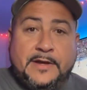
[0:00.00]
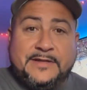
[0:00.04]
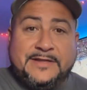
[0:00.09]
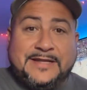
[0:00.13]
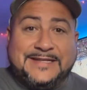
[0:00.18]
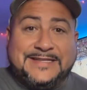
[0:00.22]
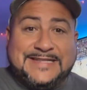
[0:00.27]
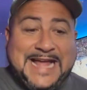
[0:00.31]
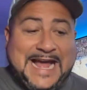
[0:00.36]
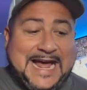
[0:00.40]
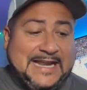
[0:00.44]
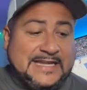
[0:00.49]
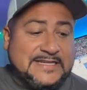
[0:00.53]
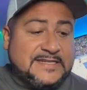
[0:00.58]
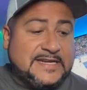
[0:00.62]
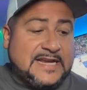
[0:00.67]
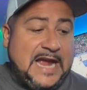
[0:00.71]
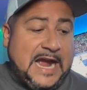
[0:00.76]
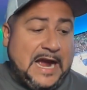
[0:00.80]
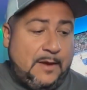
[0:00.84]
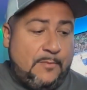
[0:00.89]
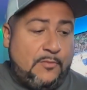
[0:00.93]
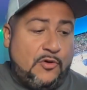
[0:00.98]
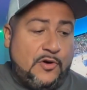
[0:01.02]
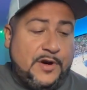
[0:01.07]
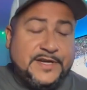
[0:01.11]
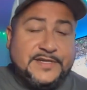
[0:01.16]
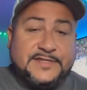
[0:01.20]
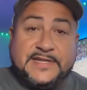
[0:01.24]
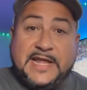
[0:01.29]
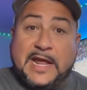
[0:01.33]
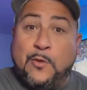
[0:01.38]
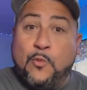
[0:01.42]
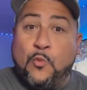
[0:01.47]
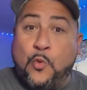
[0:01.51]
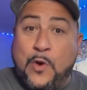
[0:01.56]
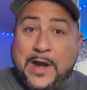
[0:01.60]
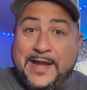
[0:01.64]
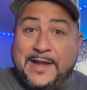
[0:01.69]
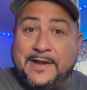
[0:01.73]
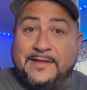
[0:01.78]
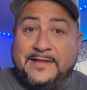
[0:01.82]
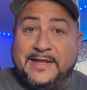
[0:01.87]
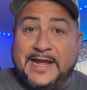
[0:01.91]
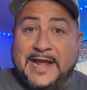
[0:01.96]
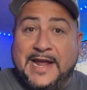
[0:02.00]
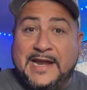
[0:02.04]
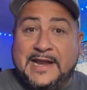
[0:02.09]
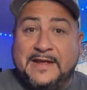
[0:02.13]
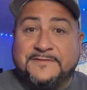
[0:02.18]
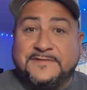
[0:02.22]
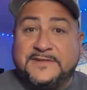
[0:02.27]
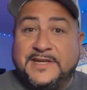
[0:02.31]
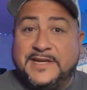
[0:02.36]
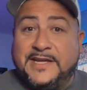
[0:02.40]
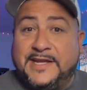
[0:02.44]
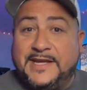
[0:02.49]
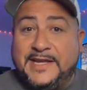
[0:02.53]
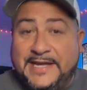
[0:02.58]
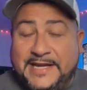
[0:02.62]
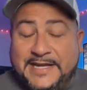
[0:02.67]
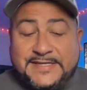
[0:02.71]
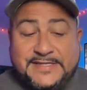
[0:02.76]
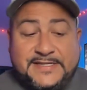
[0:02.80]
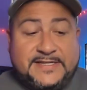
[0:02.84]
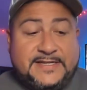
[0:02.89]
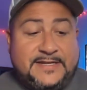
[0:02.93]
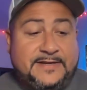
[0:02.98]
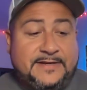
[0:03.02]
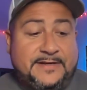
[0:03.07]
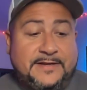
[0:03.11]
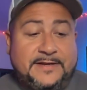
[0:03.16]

The Dallas Cowboys, they win the NFC East